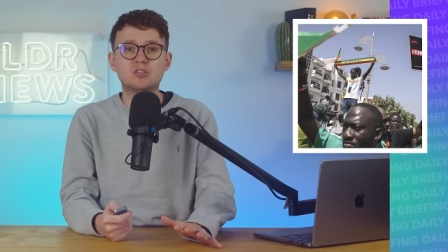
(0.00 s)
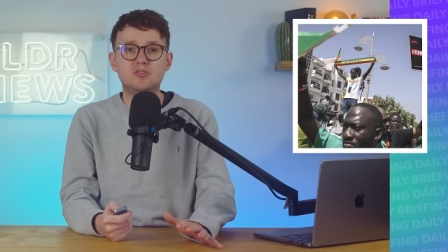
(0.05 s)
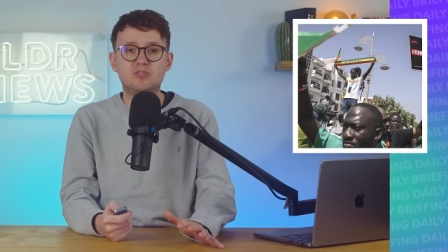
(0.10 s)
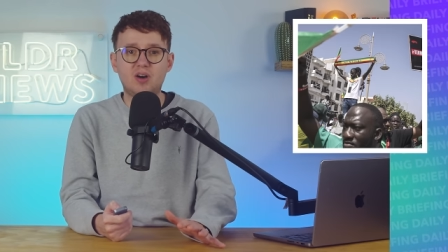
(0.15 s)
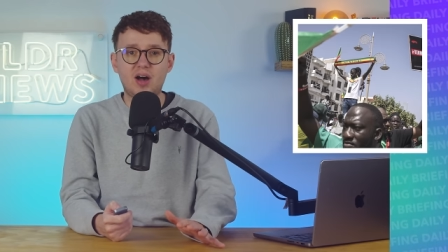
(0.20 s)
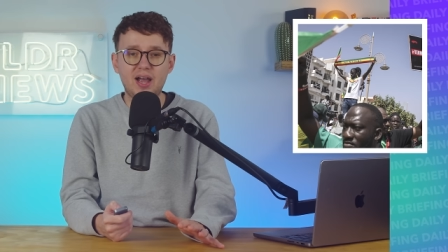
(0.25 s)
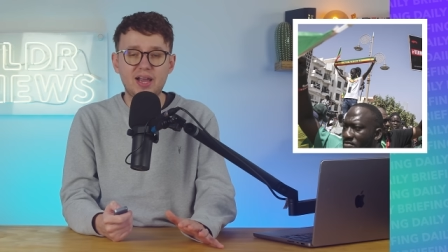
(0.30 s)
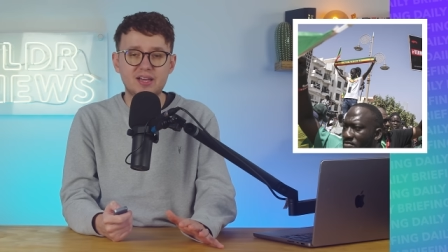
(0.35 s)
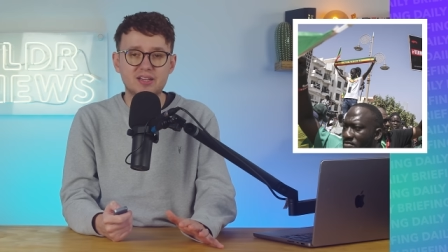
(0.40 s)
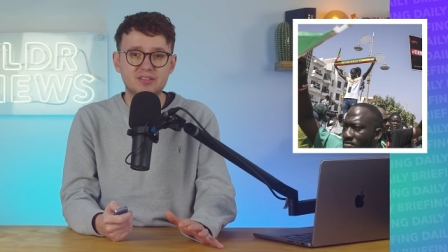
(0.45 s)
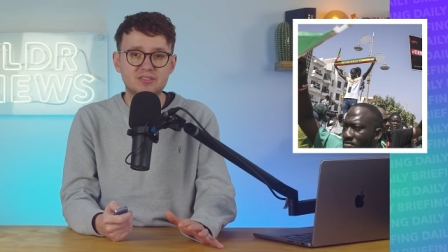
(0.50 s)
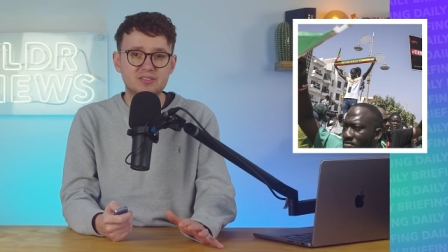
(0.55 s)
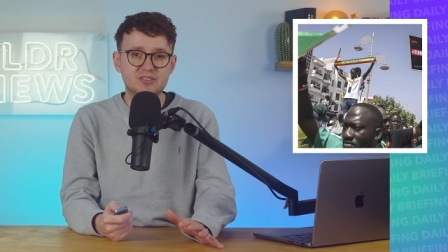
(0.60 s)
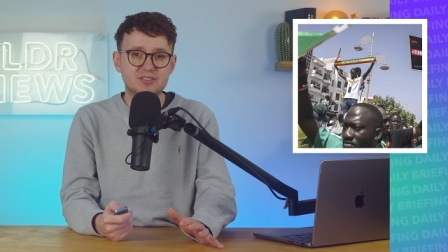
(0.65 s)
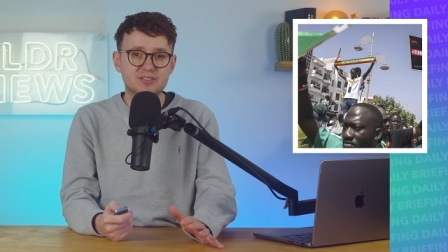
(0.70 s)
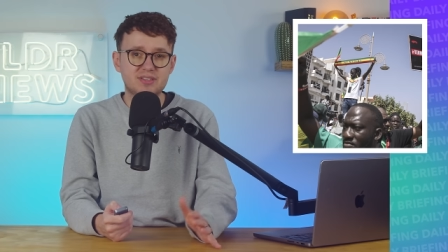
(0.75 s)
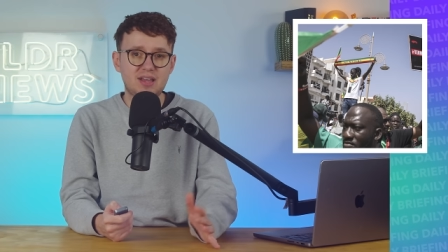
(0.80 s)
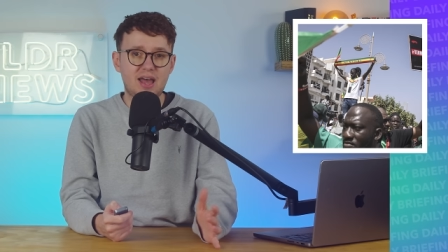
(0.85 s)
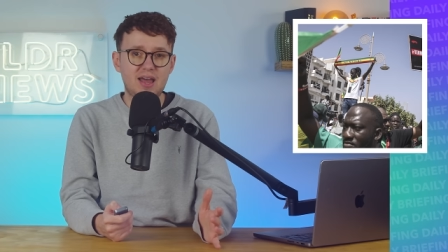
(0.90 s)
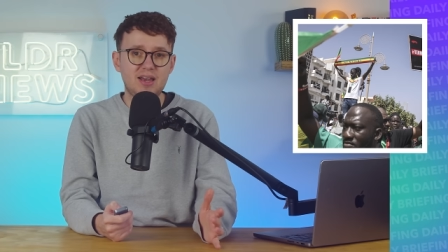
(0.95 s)

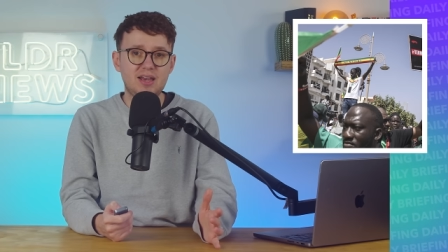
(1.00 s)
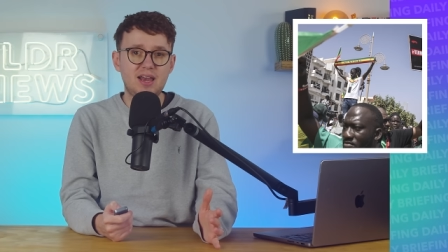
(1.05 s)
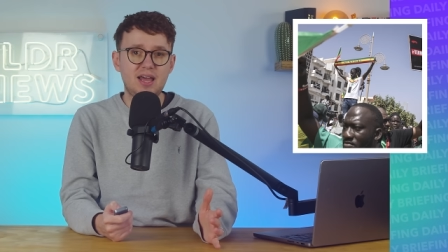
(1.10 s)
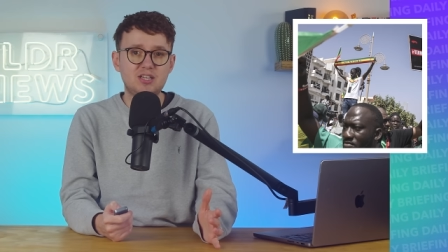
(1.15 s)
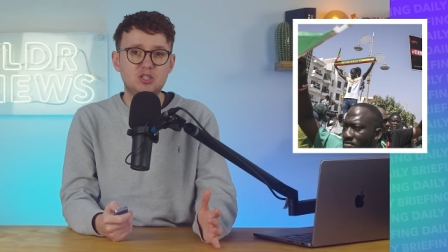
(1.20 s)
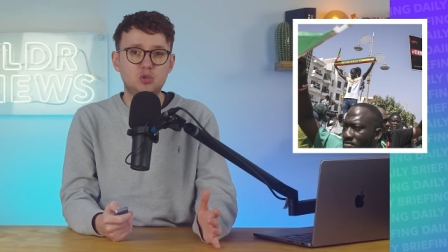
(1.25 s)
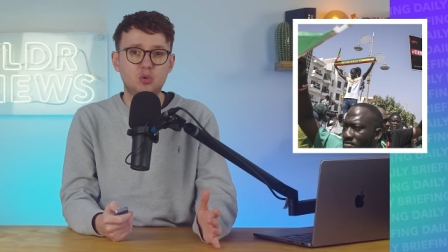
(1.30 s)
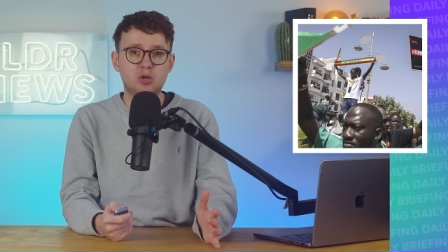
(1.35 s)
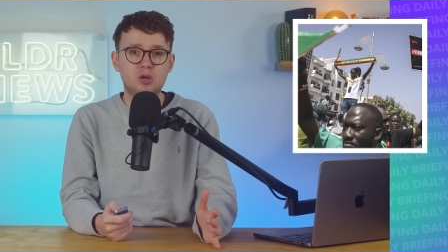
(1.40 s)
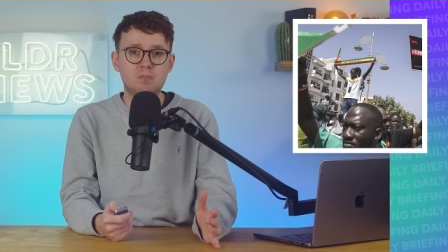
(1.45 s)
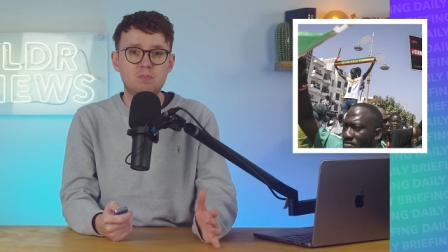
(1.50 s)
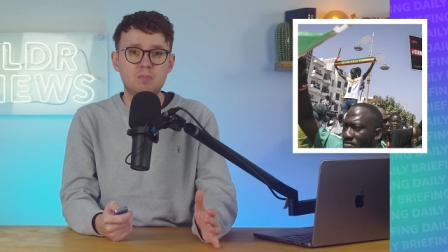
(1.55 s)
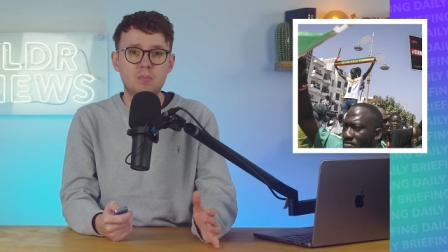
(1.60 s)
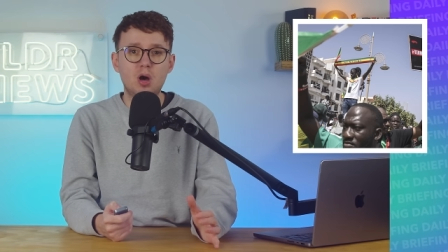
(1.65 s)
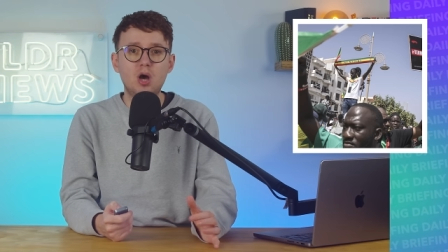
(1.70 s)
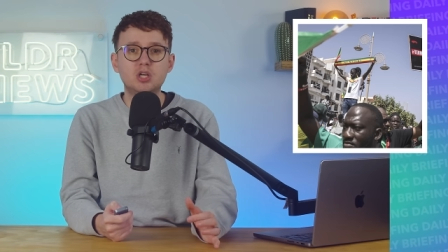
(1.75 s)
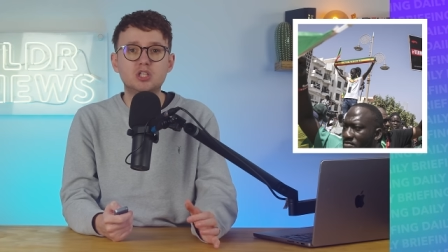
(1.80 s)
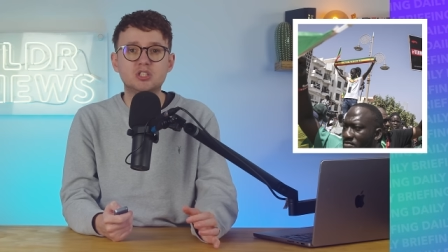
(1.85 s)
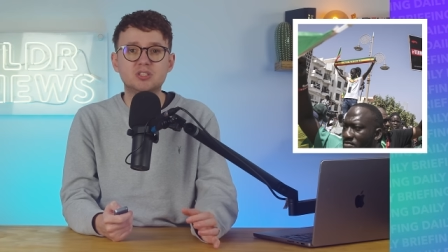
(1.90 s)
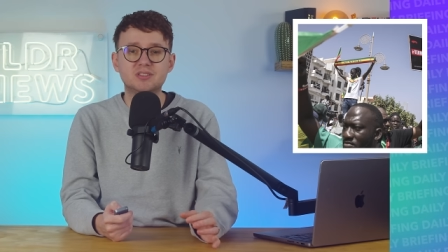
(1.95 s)
violence and led to an
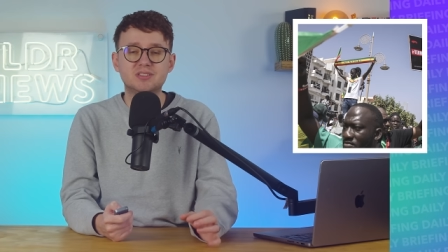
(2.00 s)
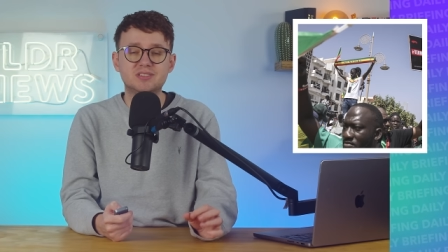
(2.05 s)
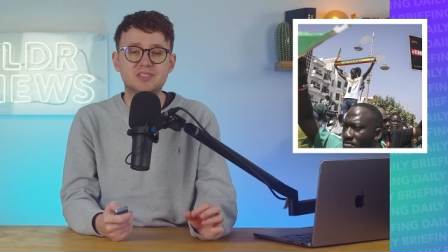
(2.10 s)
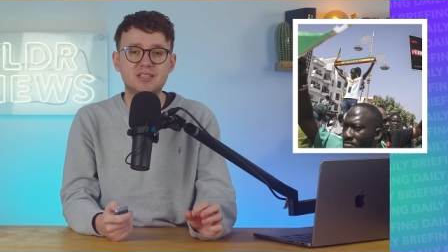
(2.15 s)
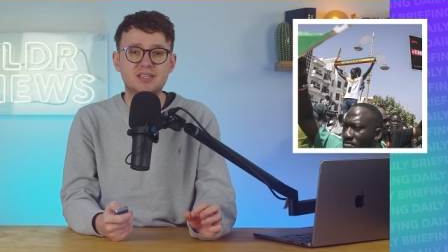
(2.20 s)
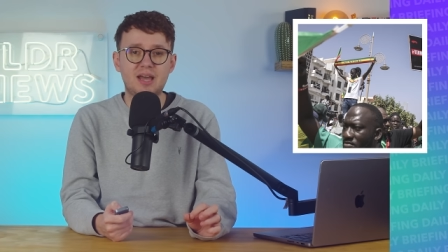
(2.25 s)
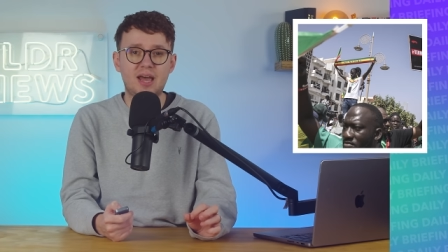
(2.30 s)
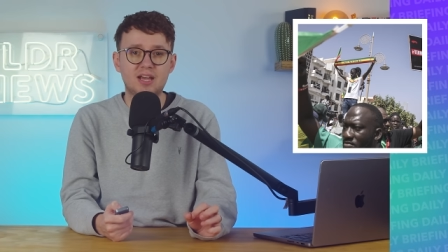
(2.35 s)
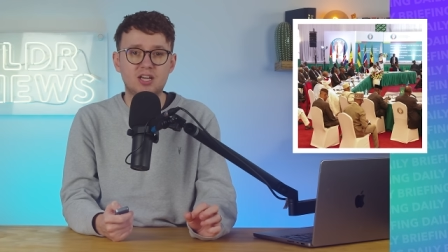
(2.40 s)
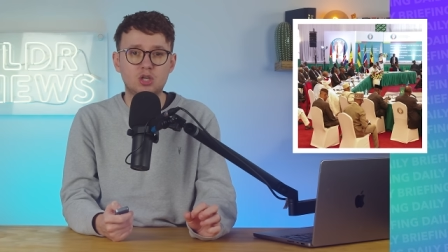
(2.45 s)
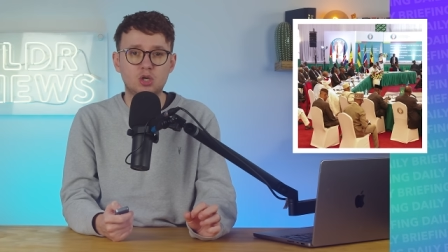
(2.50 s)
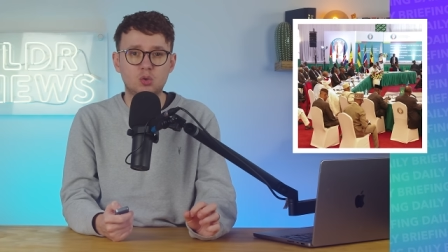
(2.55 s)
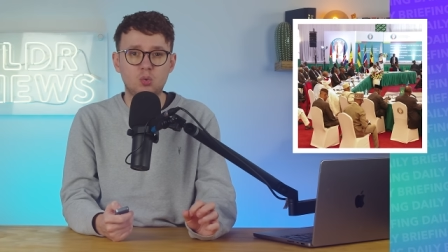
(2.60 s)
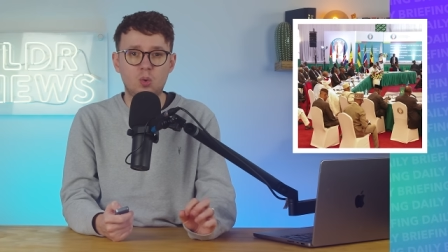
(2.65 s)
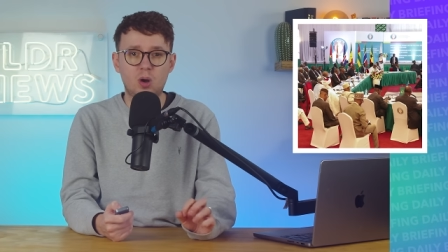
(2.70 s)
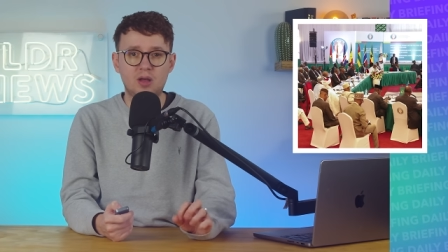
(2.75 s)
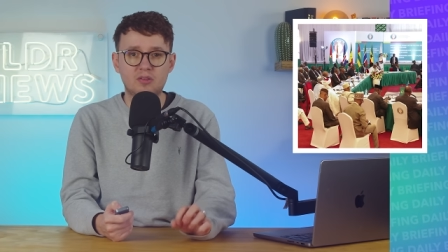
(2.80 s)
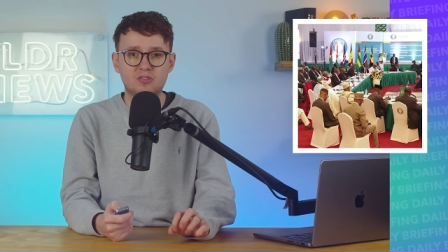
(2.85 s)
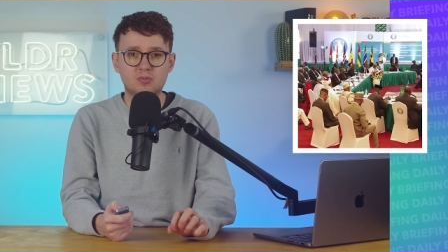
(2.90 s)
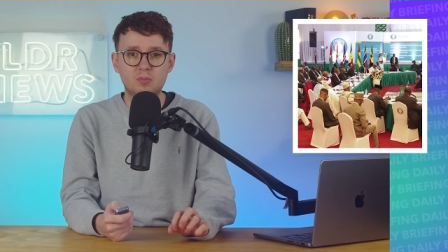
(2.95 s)
emergency
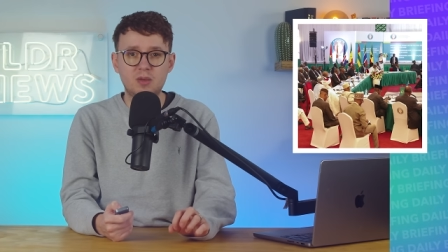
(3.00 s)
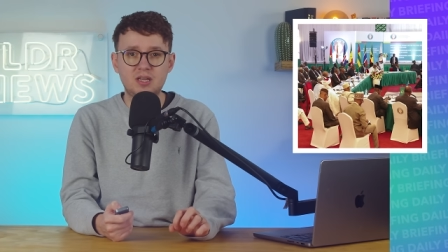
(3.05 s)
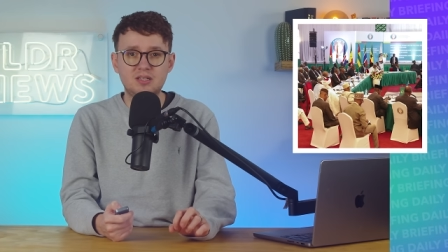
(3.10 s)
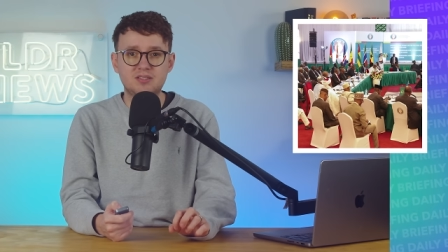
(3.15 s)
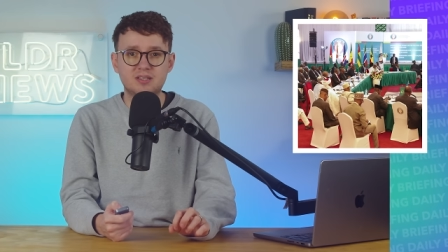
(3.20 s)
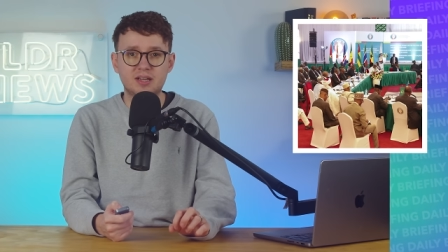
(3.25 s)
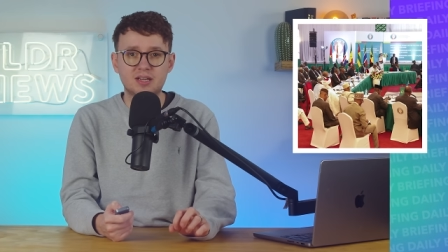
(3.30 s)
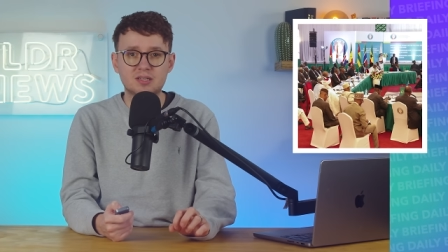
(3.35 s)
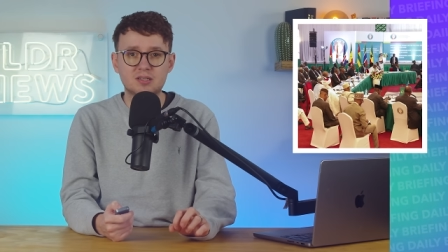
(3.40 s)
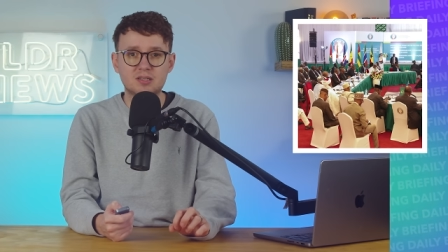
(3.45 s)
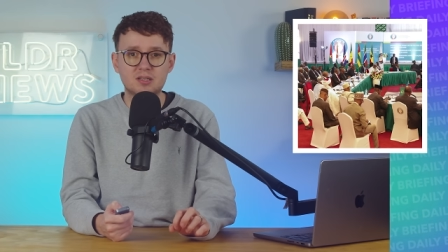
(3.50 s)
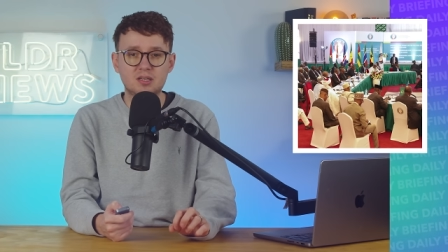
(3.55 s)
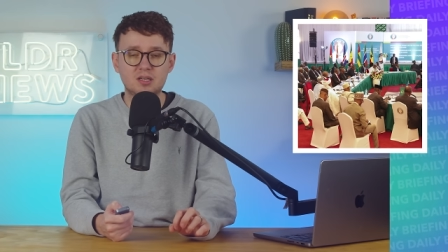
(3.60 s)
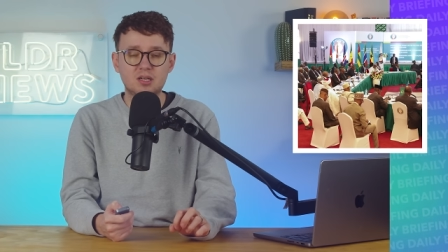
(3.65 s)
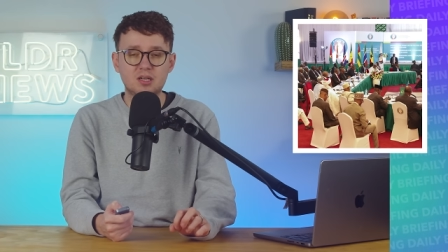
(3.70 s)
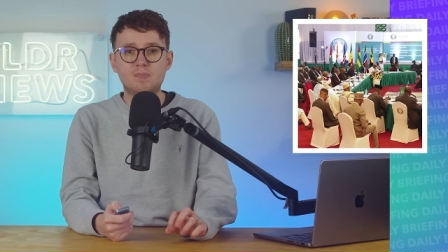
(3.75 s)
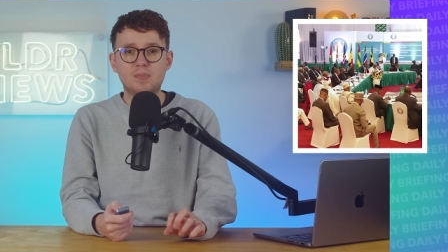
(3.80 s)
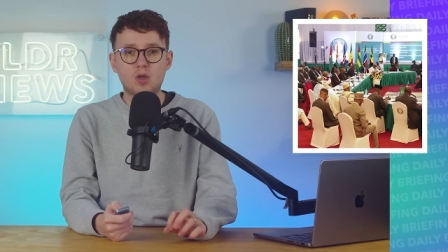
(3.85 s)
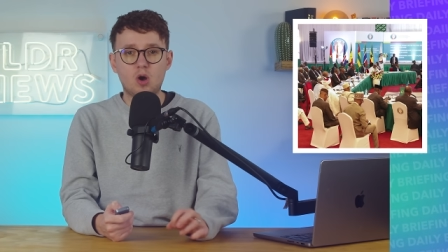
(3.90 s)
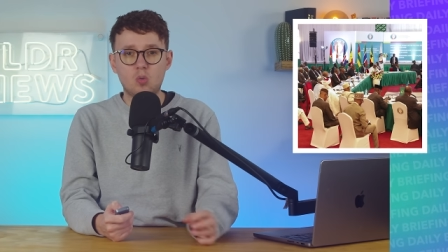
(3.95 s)
ECOWAS meeting.
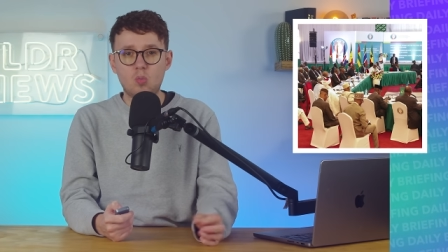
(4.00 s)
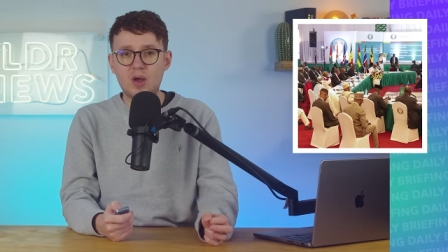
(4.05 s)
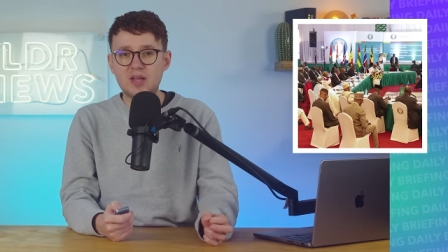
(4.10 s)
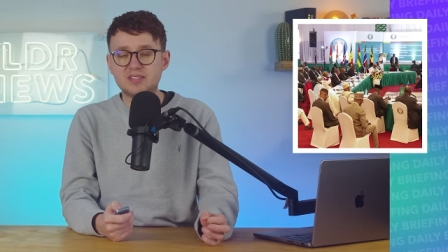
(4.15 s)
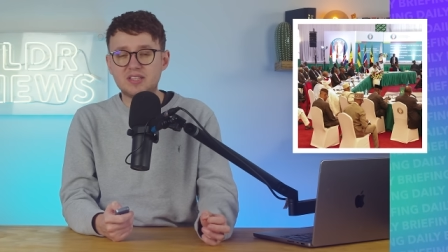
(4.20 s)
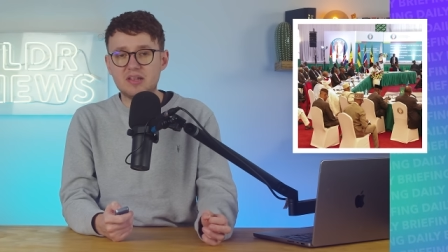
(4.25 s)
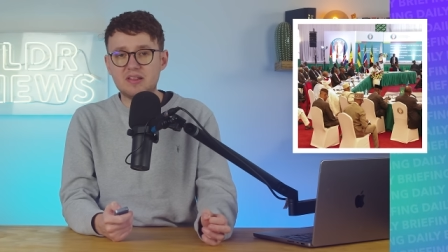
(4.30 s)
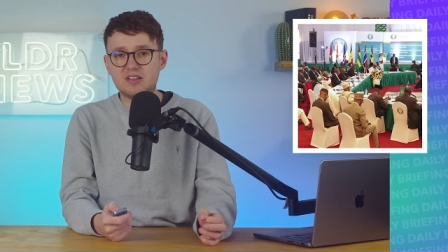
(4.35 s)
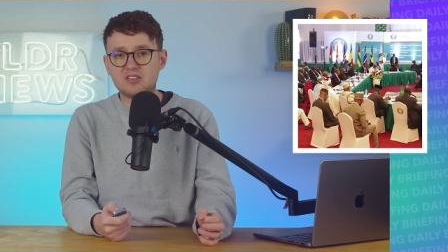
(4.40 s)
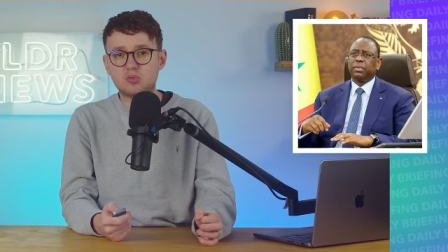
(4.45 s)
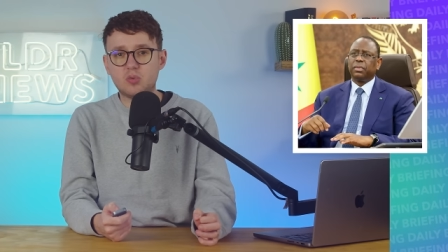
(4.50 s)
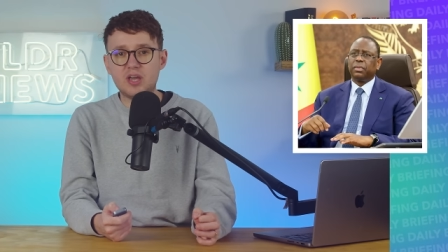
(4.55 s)
On Wednesday this